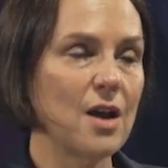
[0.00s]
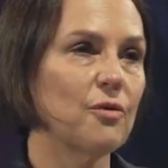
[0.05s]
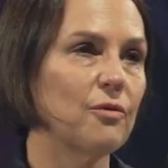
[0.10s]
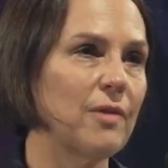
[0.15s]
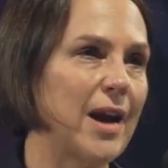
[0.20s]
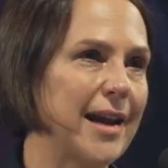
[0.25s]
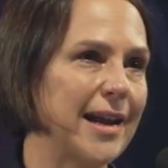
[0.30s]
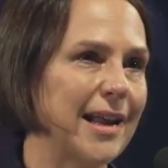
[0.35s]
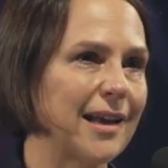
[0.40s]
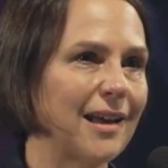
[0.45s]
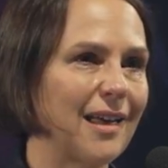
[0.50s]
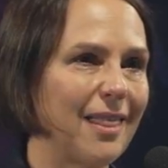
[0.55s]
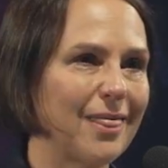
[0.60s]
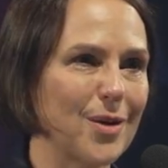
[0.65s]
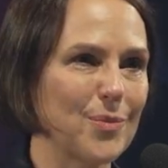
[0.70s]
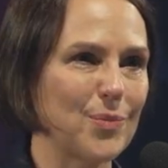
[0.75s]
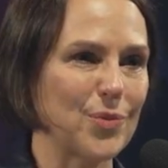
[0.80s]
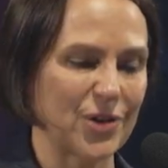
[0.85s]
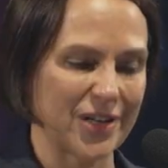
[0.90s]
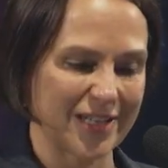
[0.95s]
Reading the
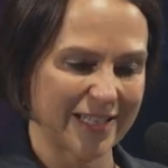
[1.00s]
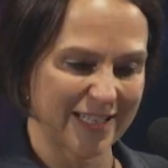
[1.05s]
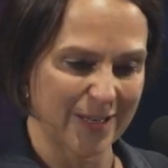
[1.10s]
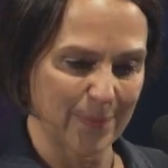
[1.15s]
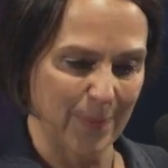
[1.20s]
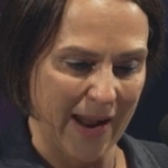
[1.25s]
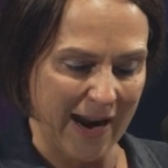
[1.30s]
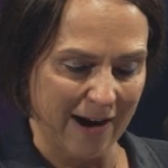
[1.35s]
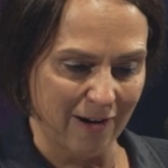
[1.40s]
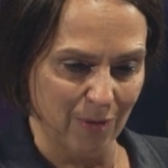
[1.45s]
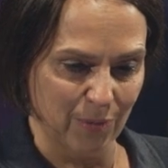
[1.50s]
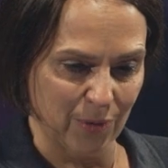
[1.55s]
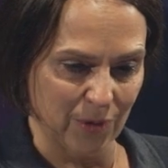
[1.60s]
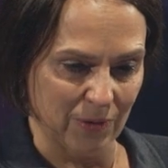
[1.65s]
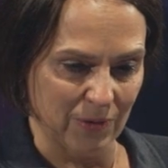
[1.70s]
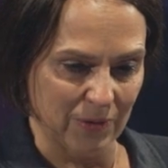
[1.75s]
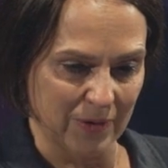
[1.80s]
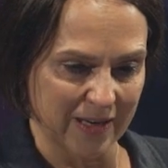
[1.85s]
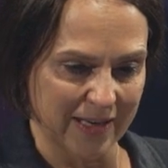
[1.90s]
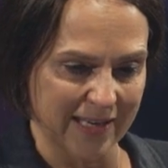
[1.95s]
Buddhist parable,
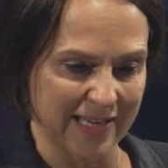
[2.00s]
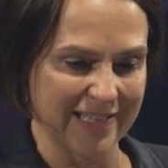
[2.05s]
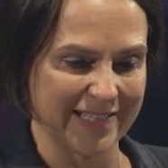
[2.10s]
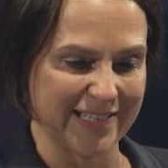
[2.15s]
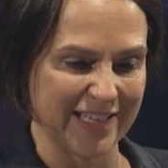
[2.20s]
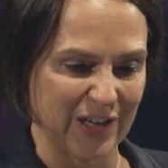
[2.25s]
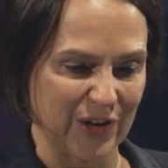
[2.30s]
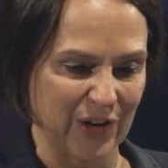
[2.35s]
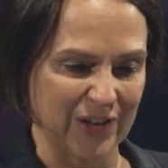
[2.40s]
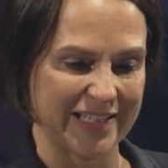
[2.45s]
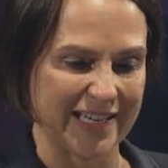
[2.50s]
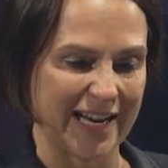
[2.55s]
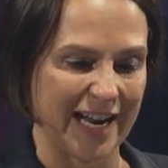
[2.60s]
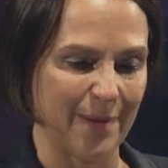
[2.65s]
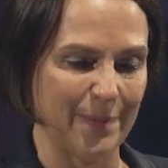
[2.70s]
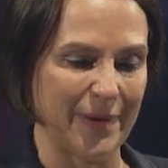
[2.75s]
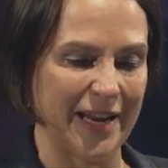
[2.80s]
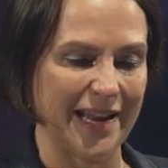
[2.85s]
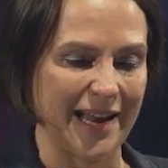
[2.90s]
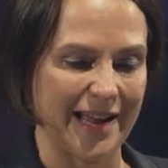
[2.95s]
Kisa
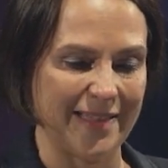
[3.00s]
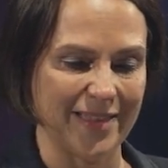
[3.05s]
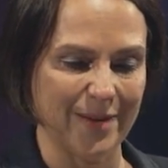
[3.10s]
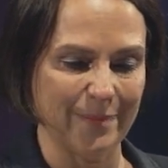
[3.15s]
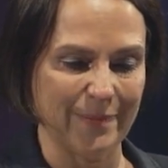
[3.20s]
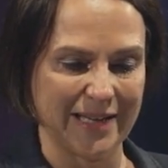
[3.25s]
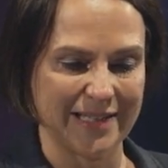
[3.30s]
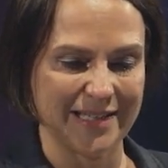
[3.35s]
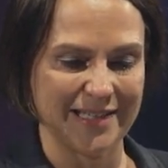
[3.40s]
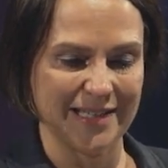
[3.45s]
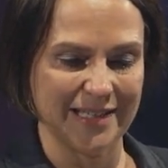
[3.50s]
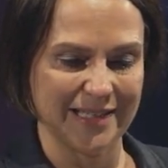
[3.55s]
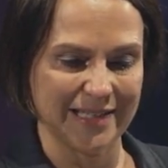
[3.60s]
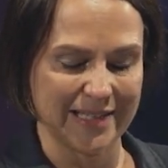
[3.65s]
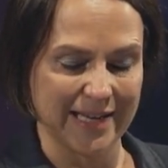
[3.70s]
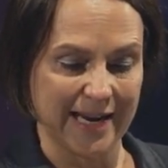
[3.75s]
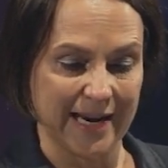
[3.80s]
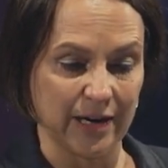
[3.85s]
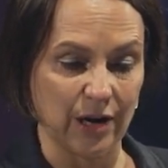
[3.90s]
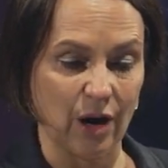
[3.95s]
Gotami and the mustard
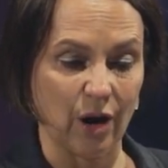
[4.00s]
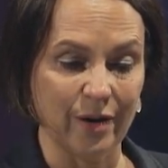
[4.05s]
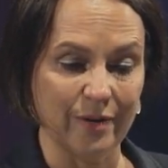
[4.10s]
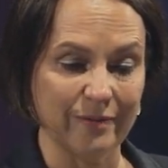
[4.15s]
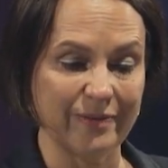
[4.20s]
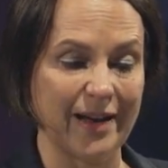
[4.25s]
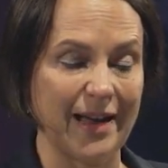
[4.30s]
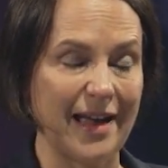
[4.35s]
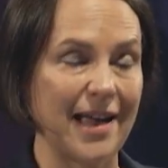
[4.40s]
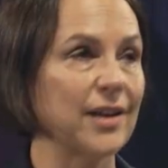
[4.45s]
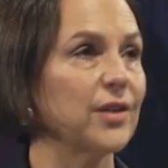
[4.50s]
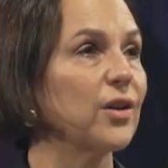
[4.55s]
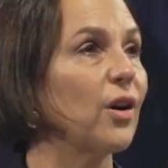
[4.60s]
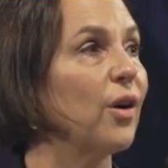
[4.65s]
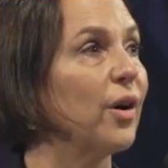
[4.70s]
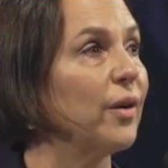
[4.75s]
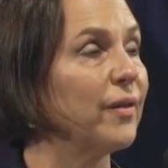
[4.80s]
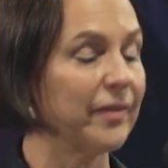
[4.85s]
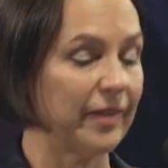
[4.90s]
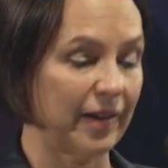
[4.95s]
seed over and
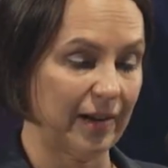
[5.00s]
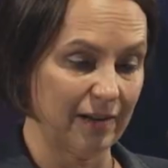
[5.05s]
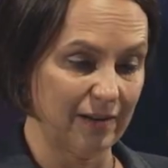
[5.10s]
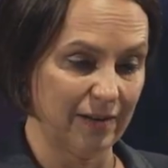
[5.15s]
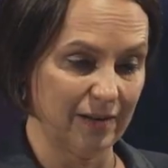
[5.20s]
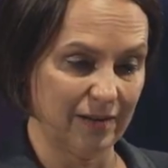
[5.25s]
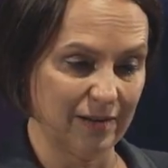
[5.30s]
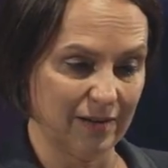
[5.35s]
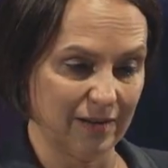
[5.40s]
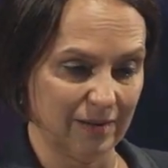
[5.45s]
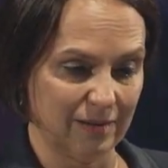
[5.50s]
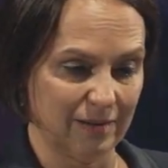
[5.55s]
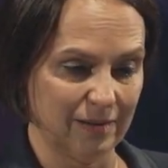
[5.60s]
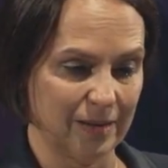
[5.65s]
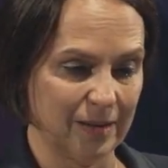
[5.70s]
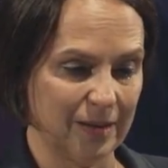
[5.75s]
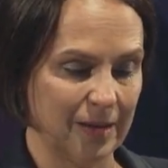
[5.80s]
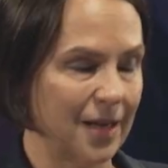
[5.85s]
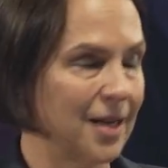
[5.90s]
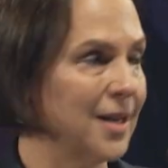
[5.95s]
over.
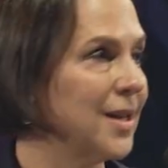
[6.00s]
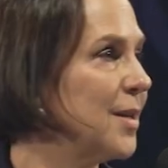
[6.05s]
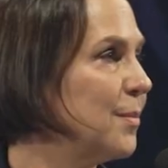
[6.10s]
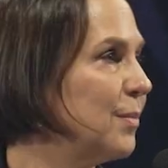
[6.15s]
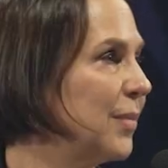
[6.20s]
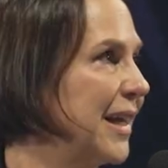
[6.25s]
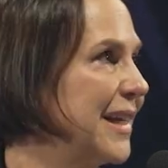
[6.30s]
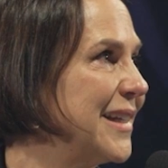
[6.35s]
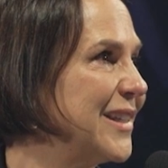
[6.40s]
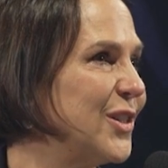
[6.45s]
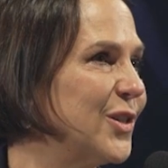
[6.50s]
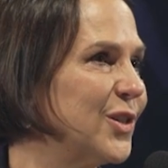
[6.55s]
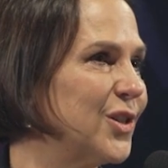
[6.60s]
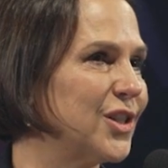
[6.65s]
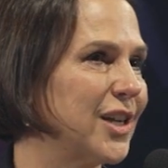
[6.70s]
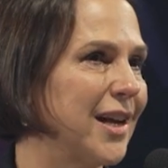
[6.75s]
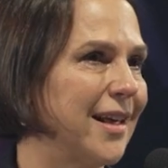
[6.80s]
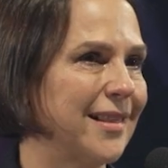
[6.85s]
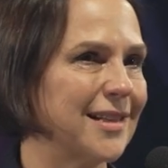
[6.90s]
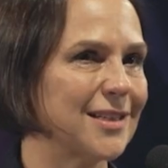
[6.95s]
Please do
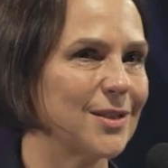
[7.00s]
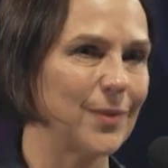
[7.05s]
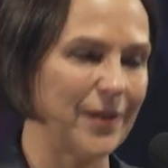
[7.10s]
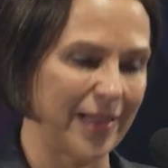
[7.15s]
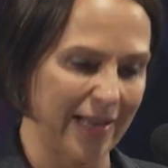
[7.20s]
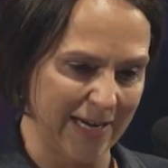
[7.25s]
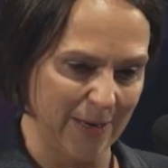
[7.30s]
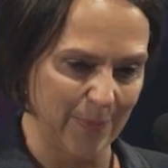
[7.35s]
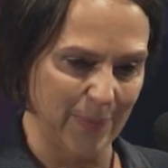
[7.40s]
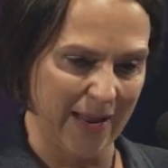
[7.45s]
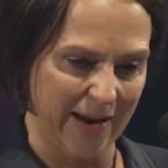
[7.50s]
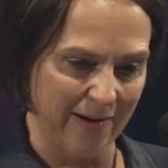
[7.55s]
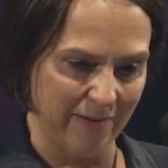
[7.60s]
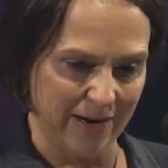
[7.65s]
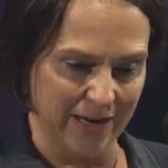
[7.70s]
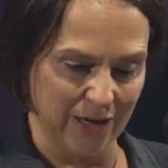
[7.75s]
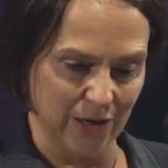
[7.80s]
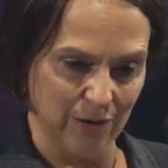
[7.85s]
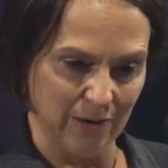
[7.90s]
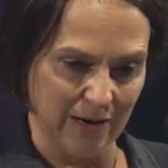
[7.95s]
share this with any
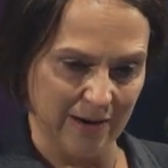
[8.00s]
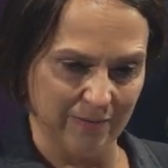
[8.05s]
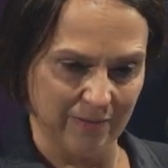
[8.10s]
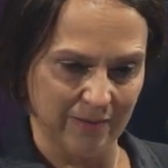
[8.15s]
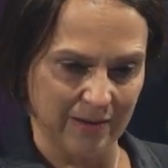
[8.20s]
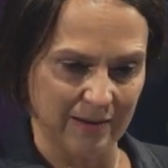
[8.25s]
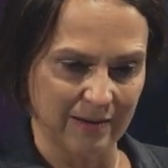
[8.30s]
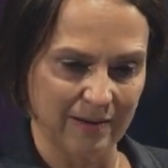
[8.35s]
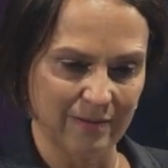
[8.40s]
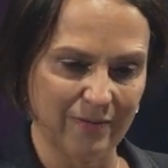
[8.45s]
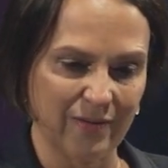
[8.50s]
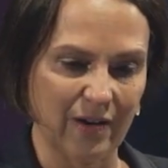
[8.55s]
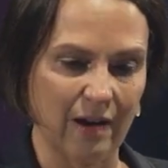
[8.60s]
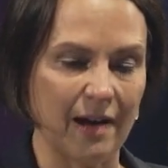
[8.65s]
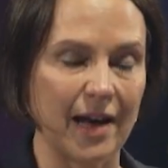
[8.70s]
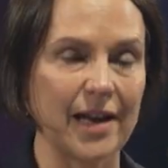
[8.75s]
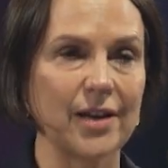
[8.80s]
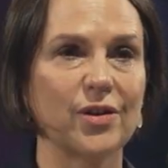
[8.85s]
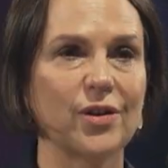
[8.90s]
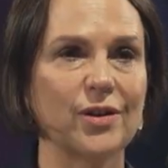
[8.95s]
parent you ever
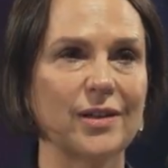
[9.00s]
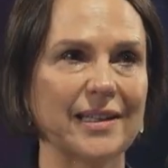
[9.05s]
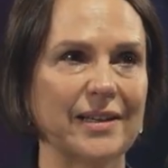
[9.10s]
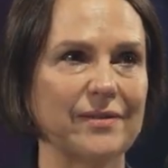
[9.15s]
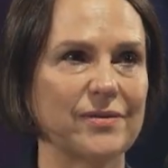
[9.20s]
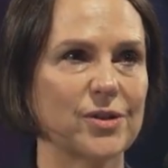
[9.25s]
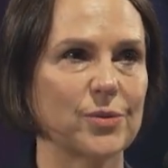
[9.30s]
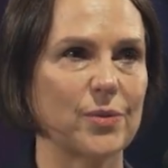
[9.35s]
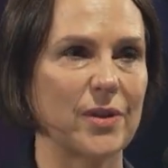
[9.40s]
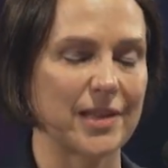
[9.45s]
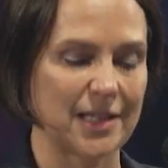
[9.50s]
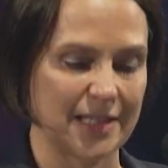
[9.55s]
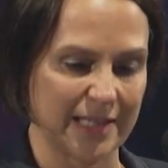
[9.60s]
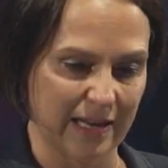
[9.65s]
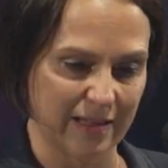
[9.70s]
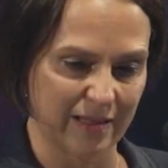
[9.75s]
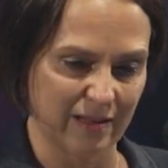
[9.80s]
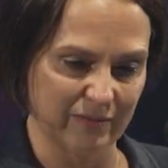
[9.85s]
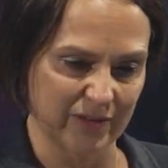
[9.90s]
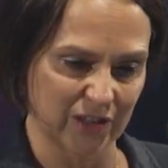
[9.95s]
find who lives with the
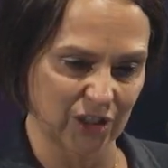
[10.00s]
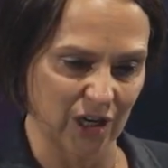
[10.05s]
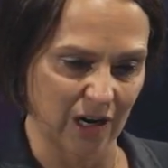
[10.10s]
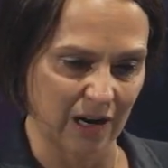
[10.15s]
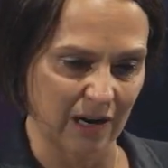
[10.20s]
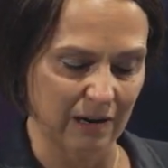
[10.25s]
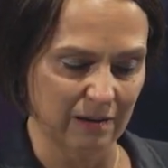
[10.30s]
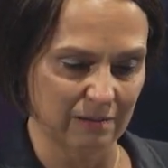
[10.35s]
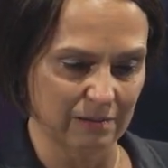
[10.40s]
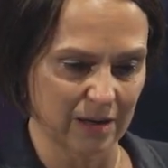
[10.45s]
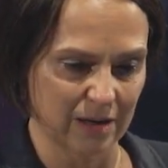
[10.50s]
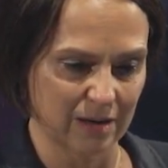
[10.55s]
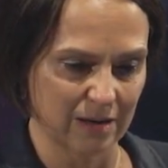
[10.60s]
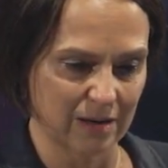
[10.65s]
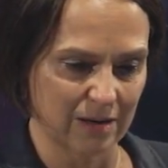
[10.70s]
death of a child.